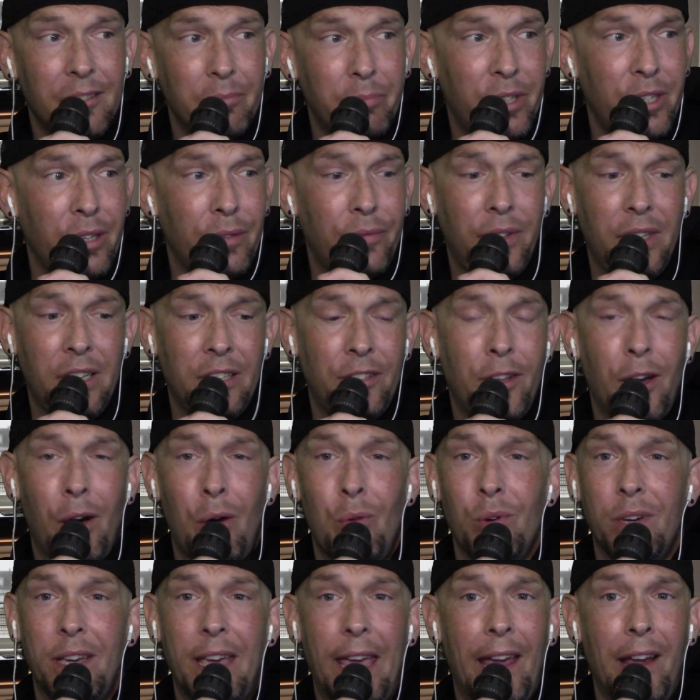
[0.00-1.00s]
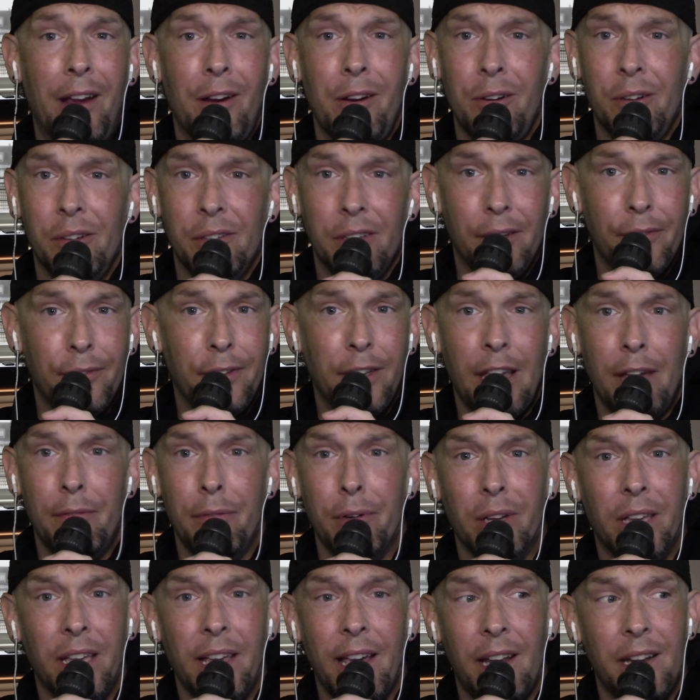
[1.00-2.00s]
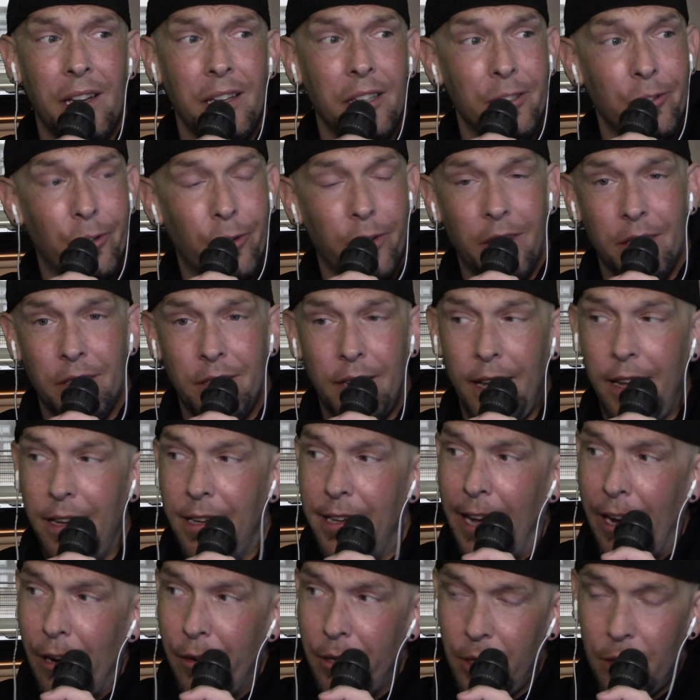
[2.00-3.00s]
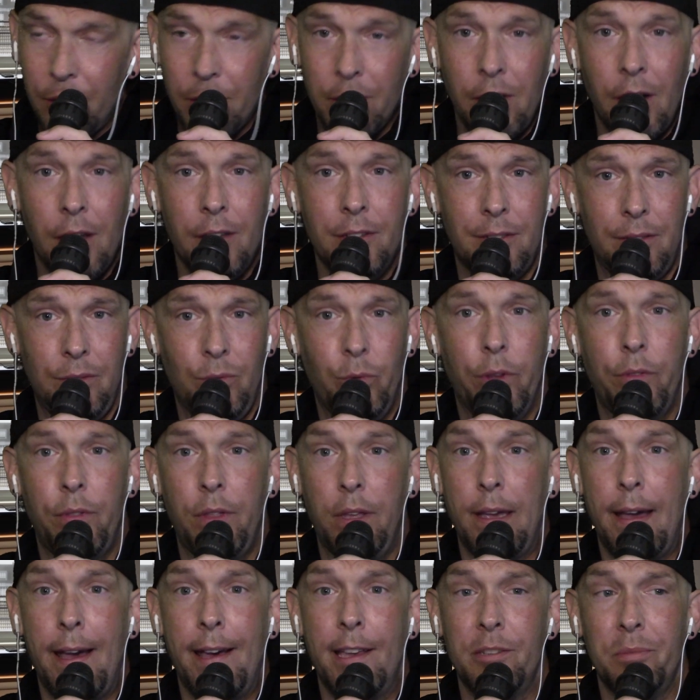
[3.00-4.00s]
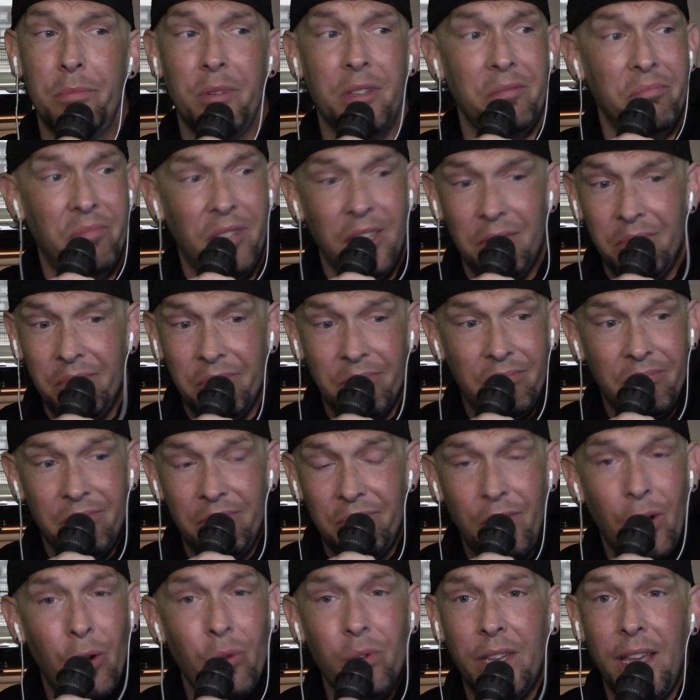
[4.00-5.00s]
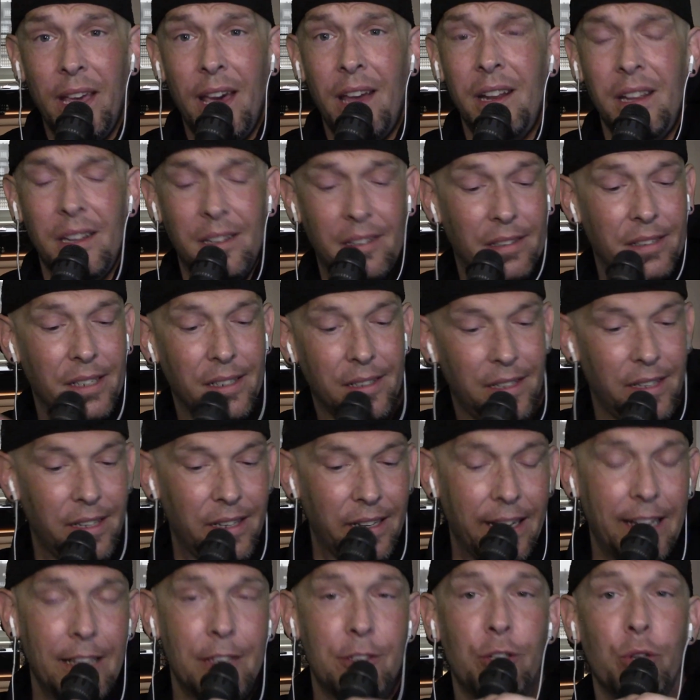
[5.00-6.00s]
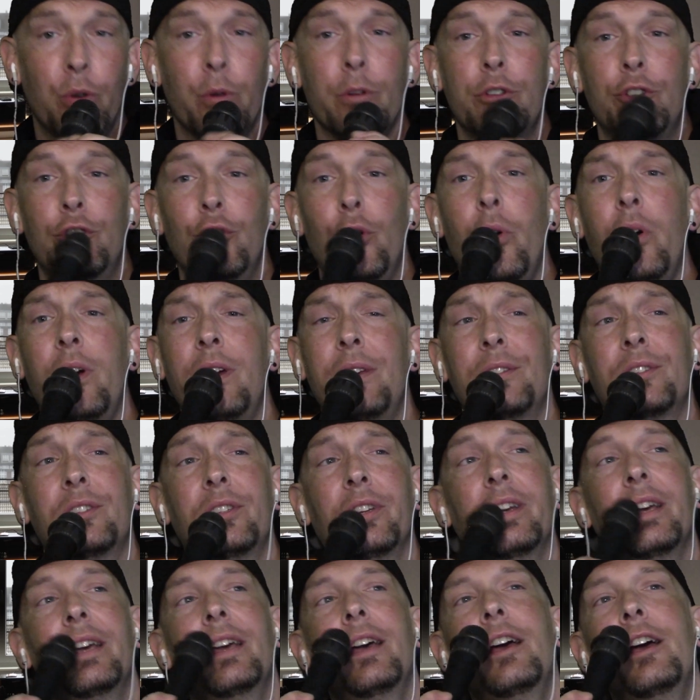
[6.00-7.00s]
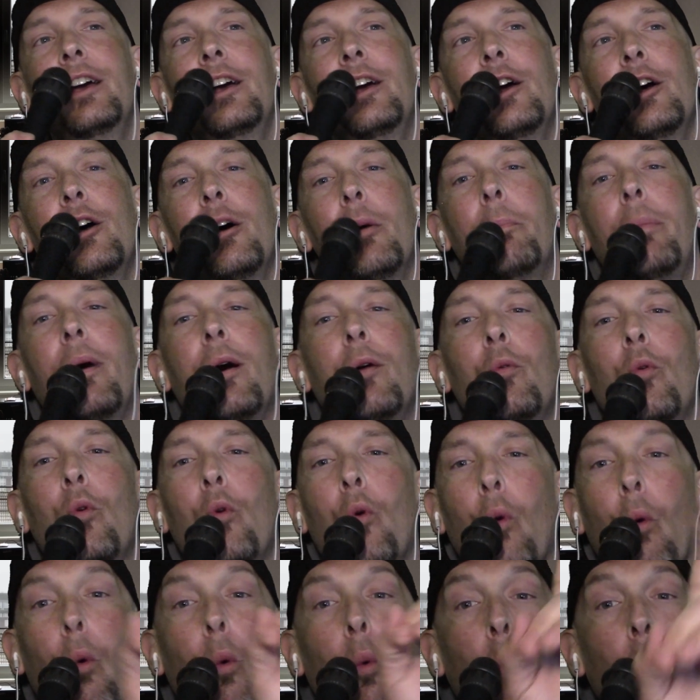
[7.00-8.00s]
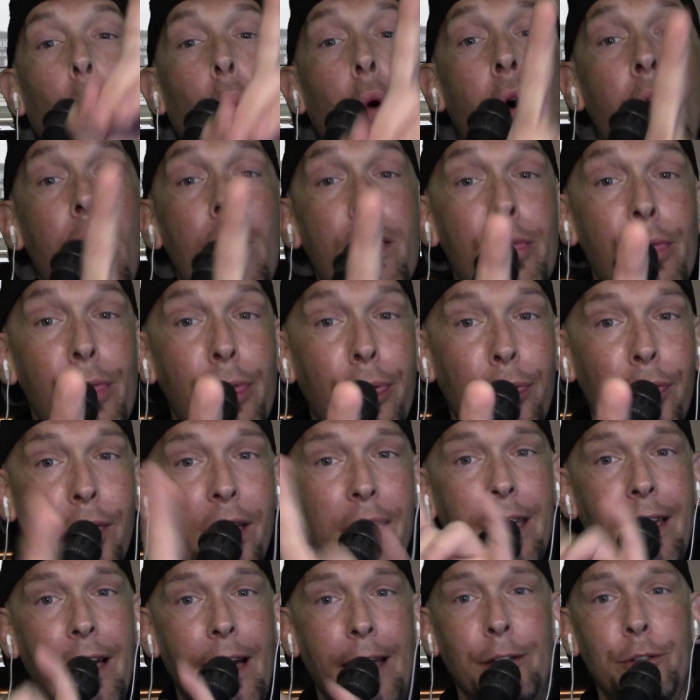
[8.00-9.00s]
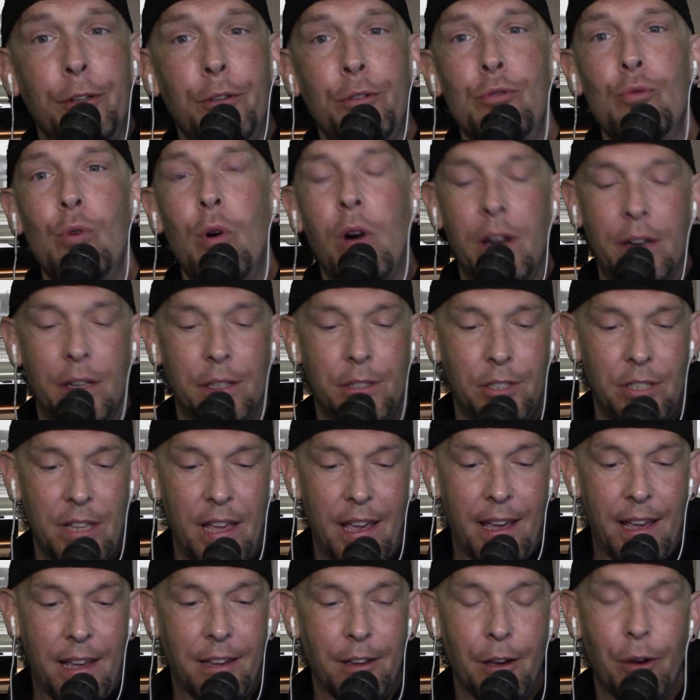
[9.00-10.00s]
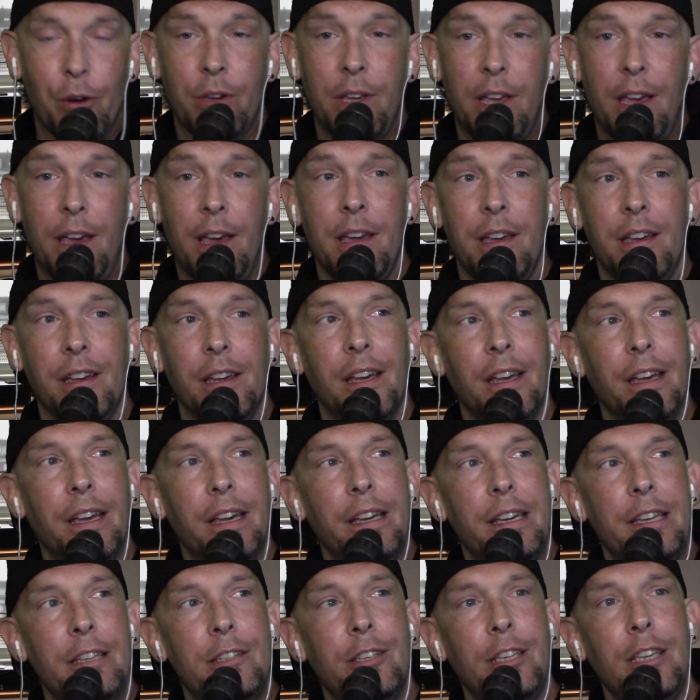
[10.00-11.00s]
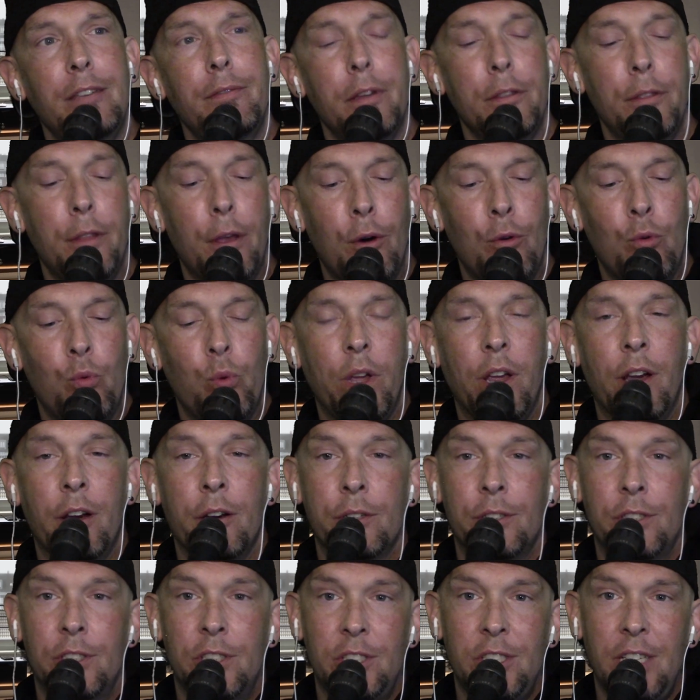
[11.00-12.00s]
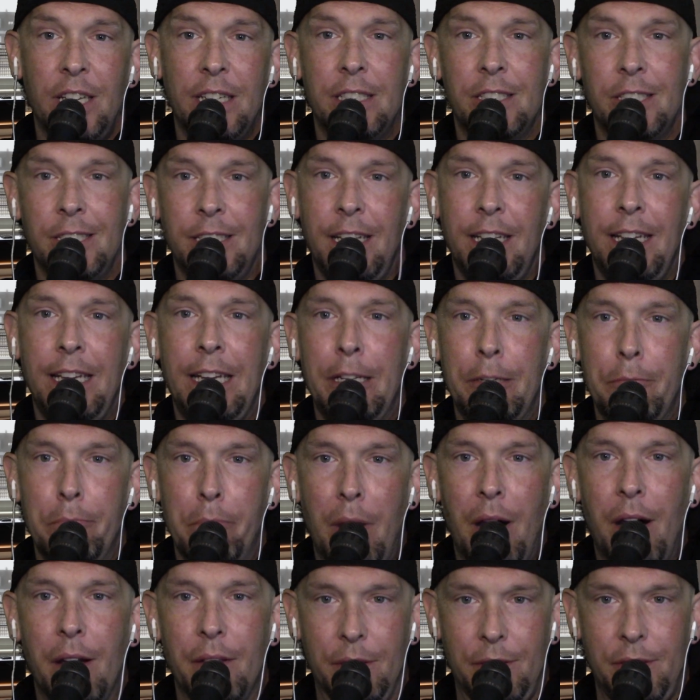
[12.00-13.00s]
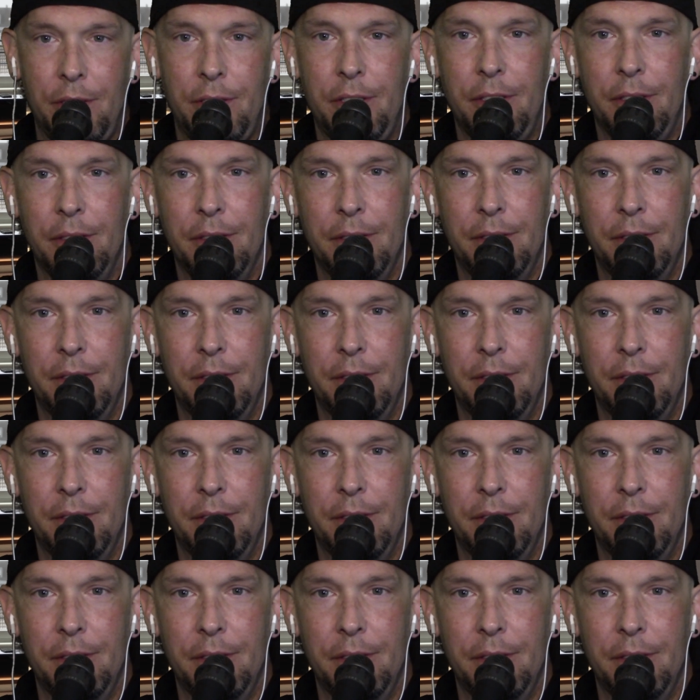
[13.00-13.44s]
But if you don't care, if you ever get it, or you take out your cousin with the asthma, then don't get it. It's your choice. But one thing I do want to say, okay, is even though we are sixteen months